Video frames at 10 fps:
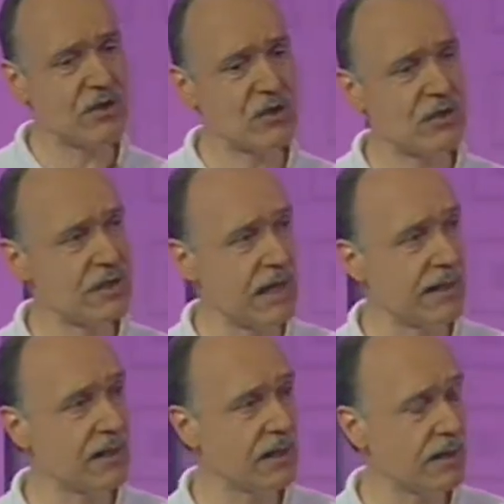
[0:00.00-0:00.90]
It's just the
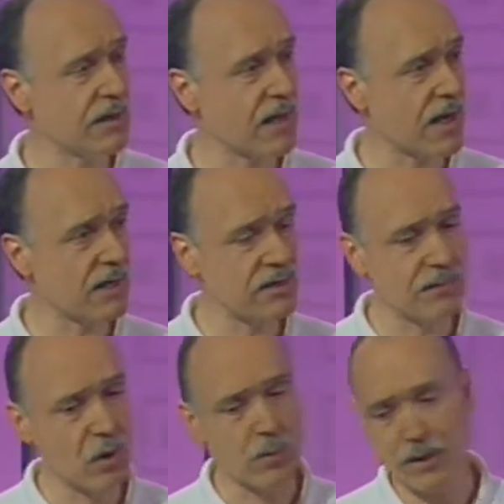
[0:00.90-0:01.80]
idea, the
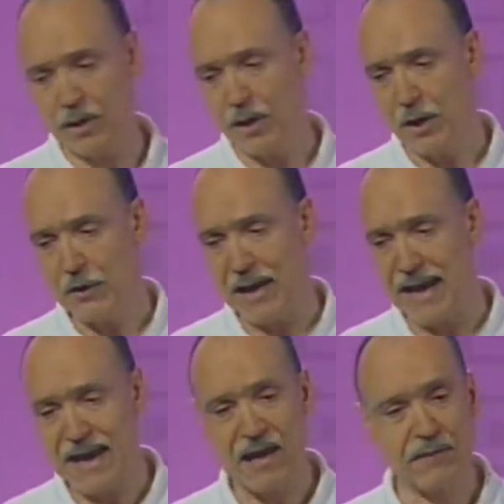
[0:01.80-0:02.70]
concept, knowing you
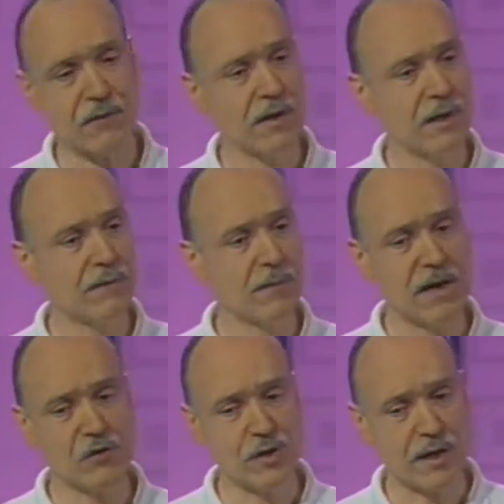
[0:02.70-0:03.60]
have
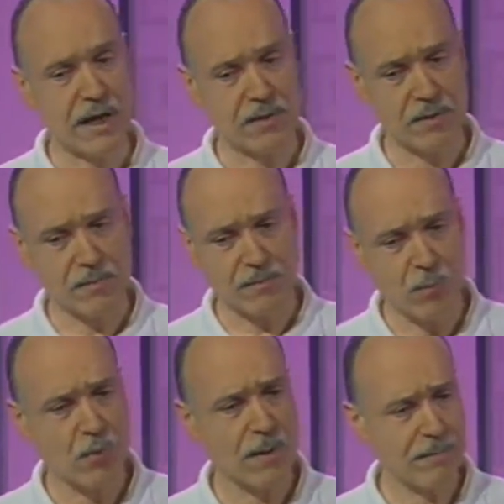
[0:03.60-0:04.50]
information. And
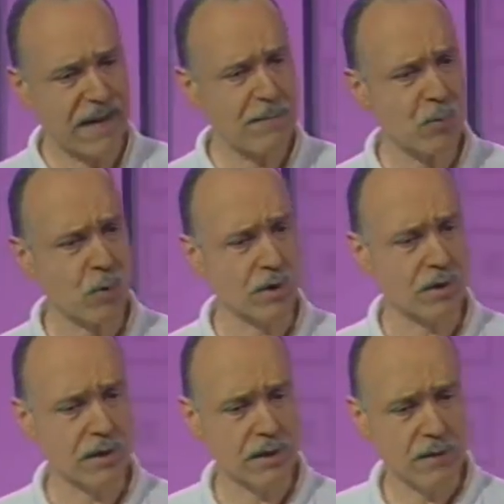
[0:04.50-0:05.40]
paperwork,
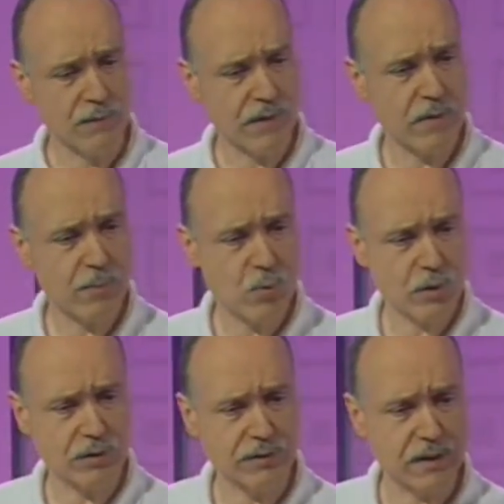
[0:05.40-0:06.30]
very
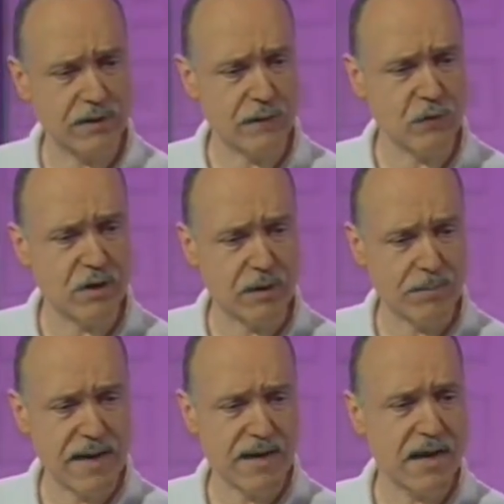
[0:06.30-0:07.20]
important that if you
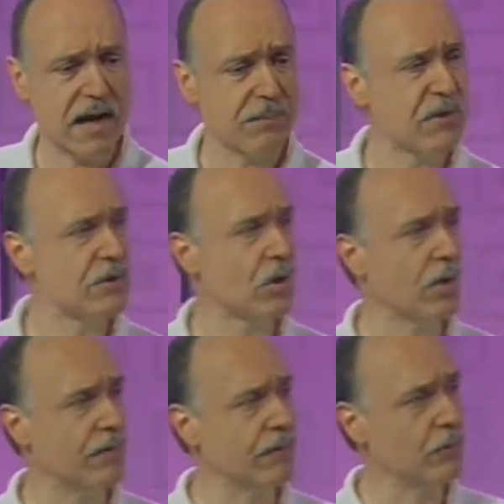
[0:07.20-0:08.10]
can make copies
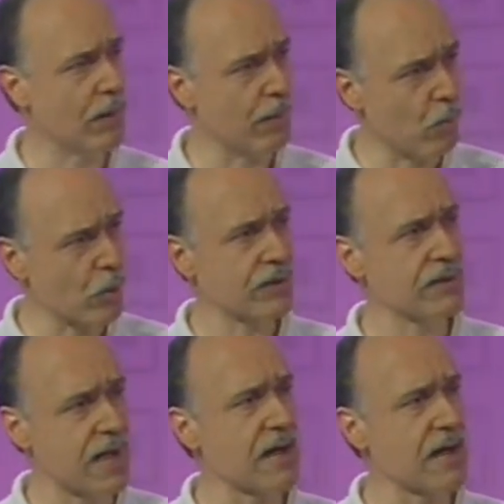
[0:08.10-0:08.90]
of important